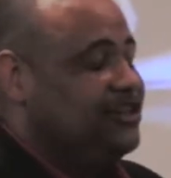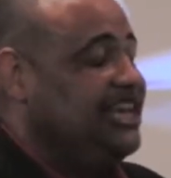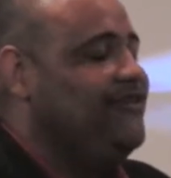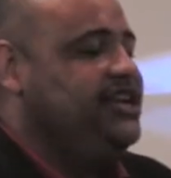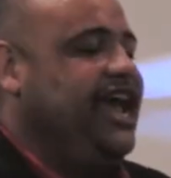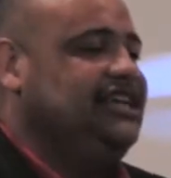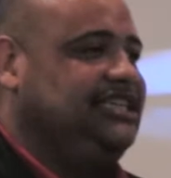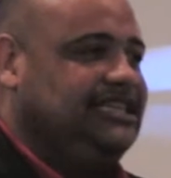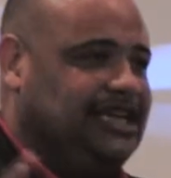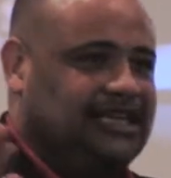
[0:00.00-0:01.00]
for 7 days
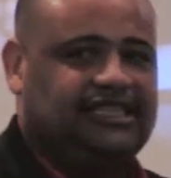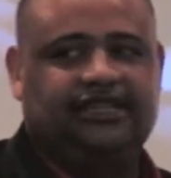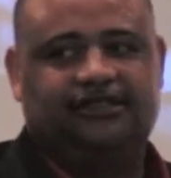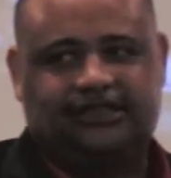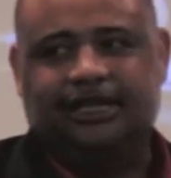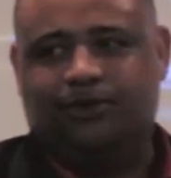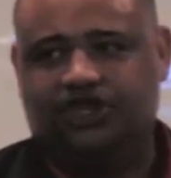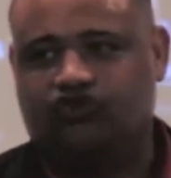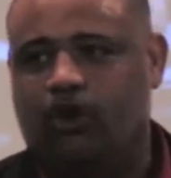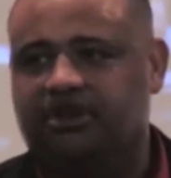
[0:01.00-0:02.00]
he doesn't sleep with
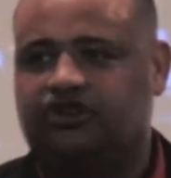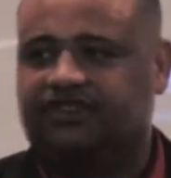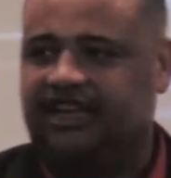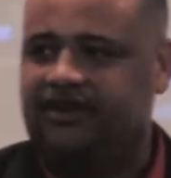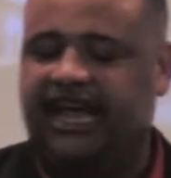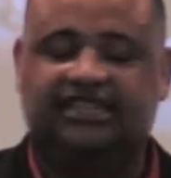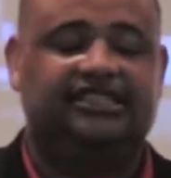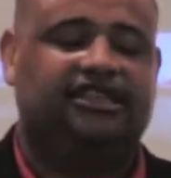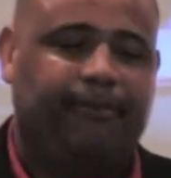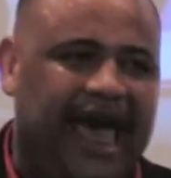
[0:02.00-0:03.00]
this woman. So for 7 days
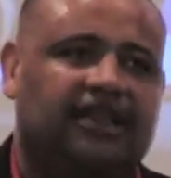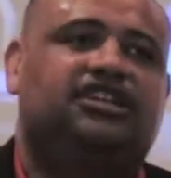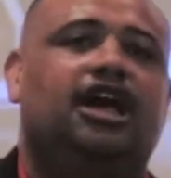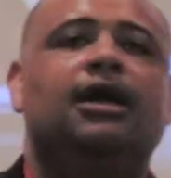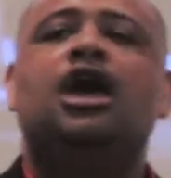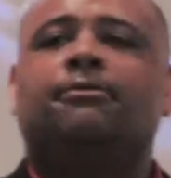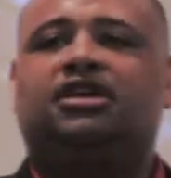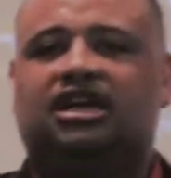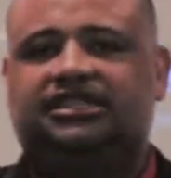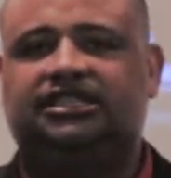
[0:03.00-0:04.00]
he's in the bathtub
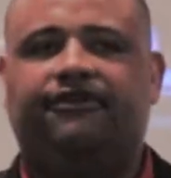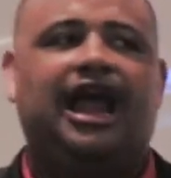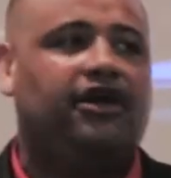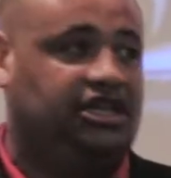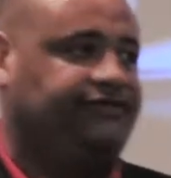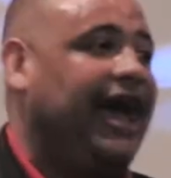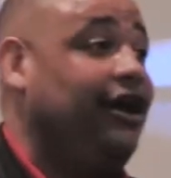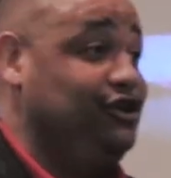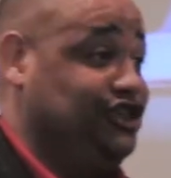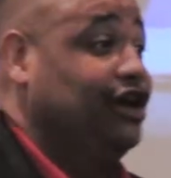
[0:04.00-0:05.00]
because he's living out his
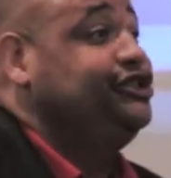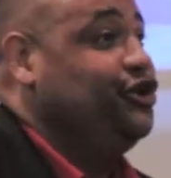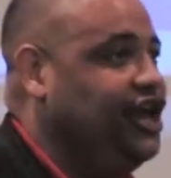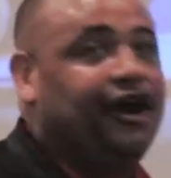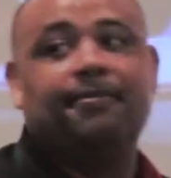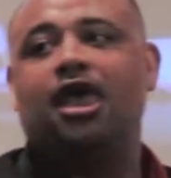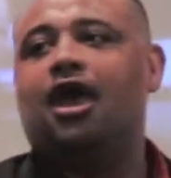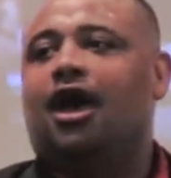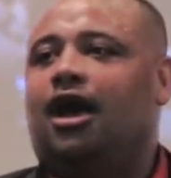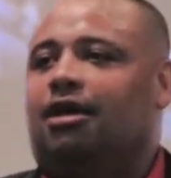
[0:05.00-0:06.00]
values. Y'all still here?
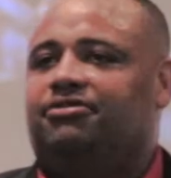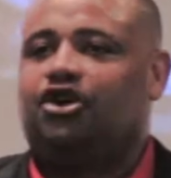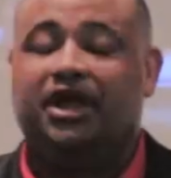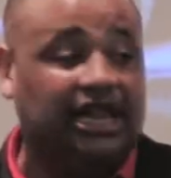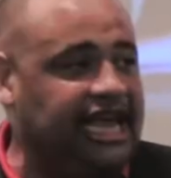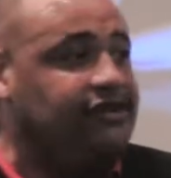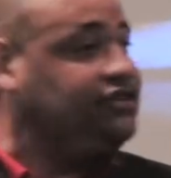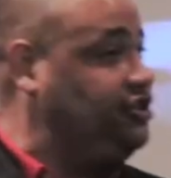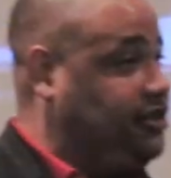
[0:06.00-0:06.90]
So he leaves